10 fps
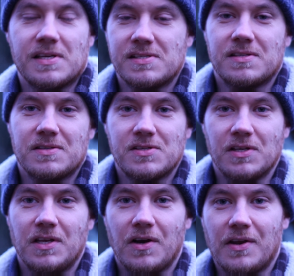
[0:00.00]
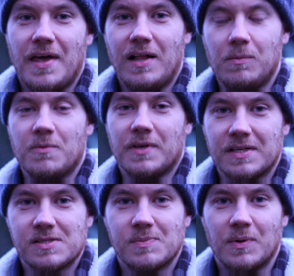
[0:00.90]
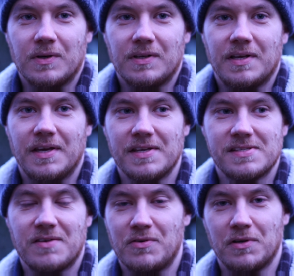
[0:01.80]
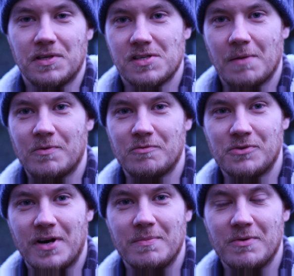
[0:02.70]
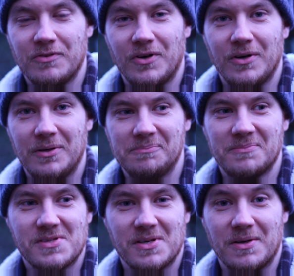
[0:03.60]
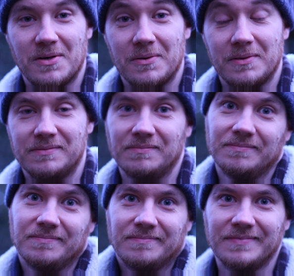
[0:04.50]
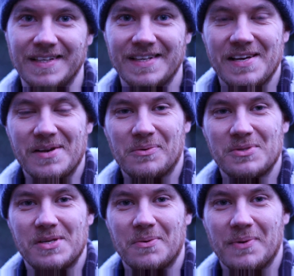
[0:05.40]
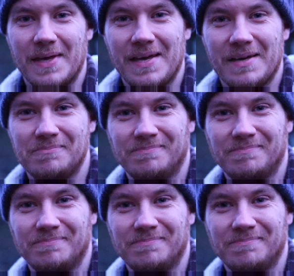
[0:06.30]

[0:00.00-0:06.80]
that's certainly not going to help things, but it's never really stopped me from trying before. So we'll see what we get.